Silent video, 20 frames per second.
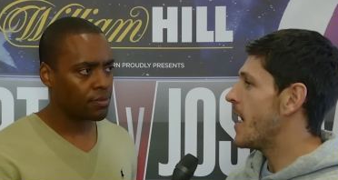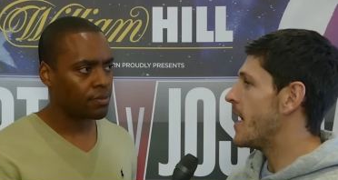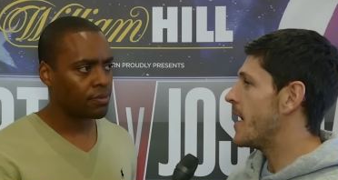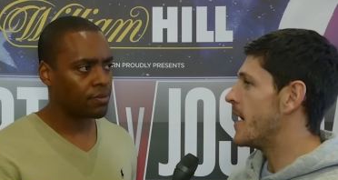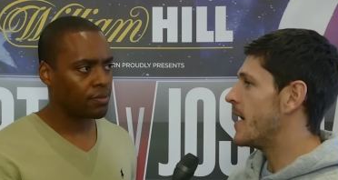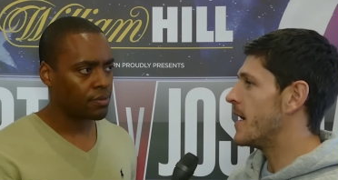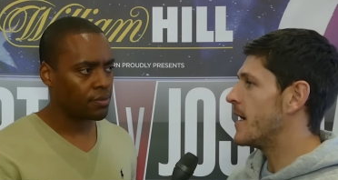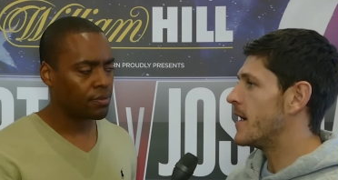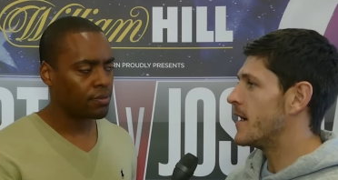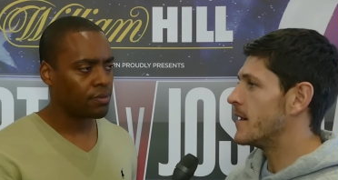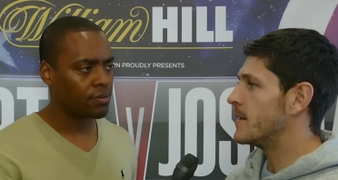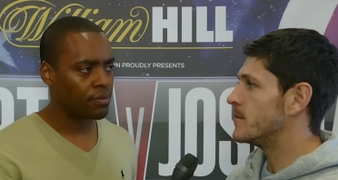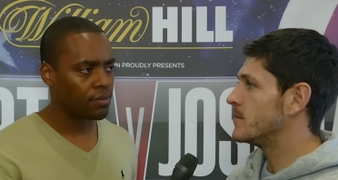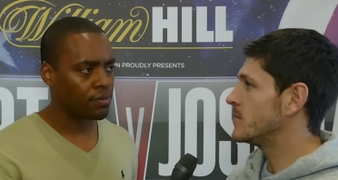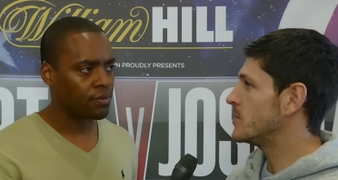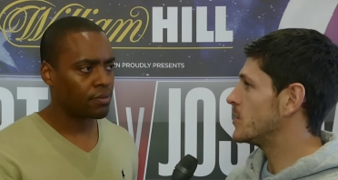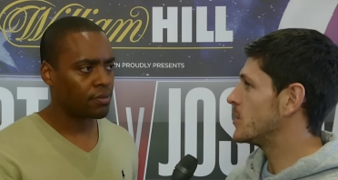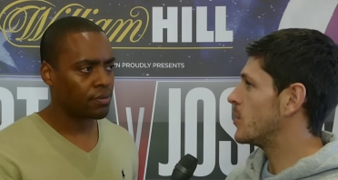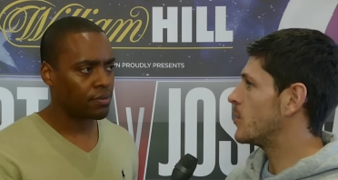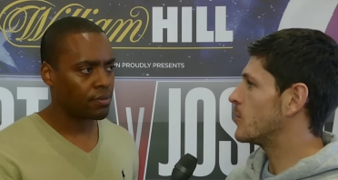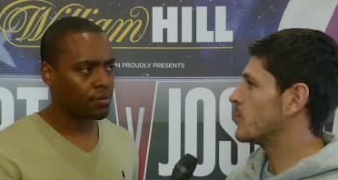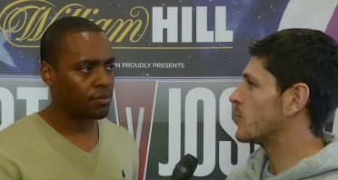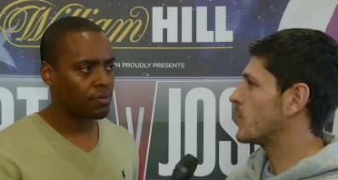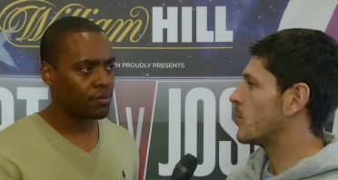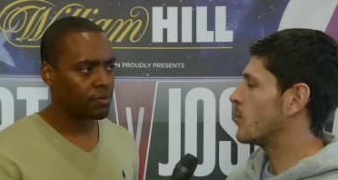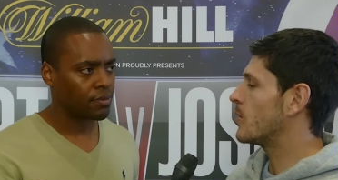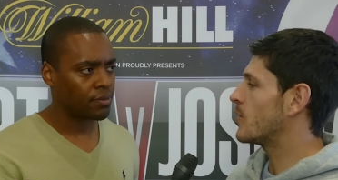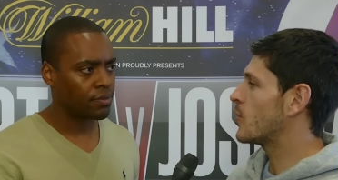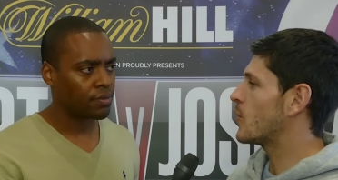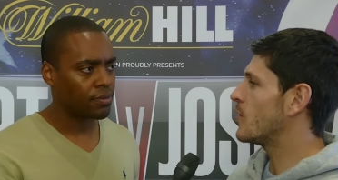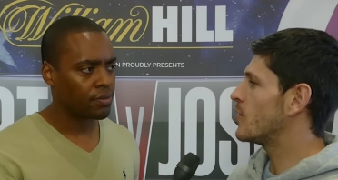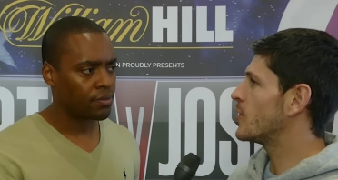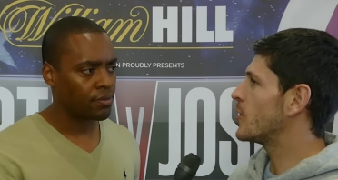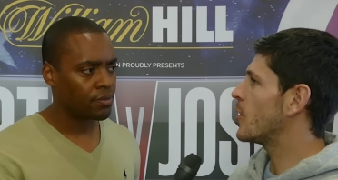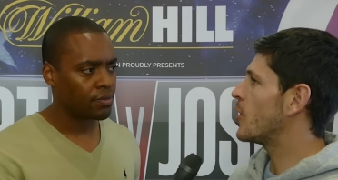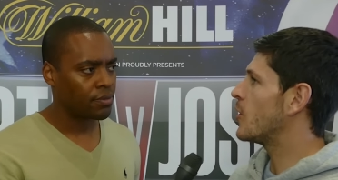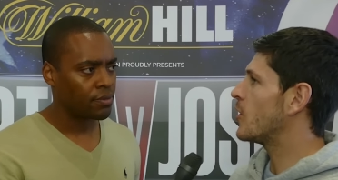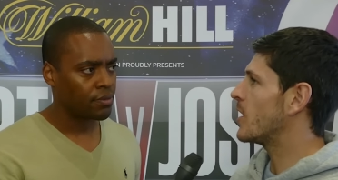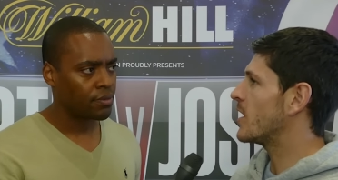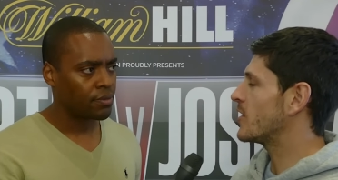Speaker 1: Um, you know, so we've covered
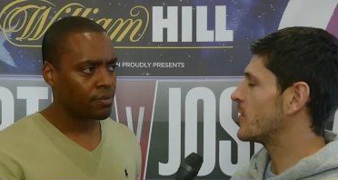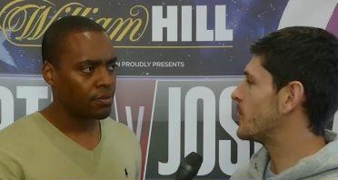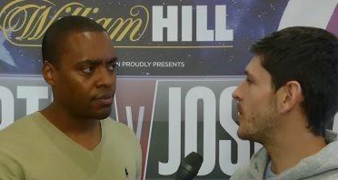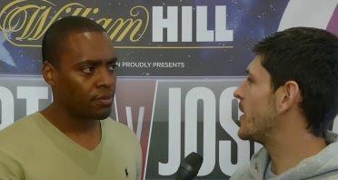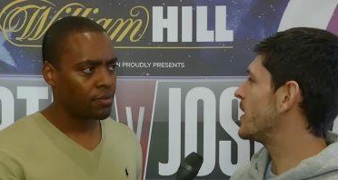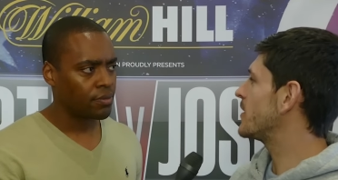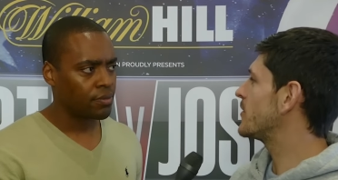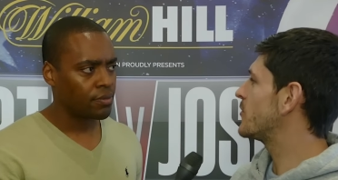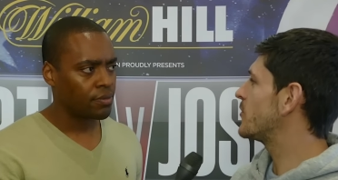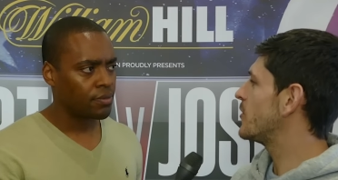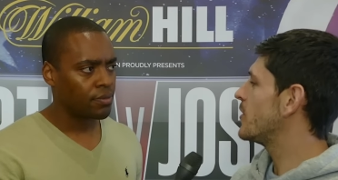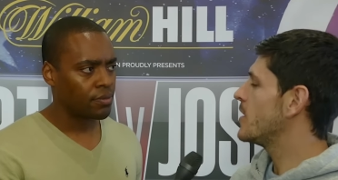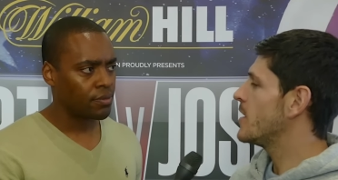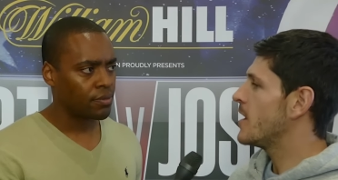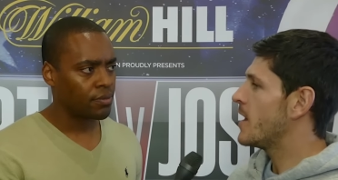all aspects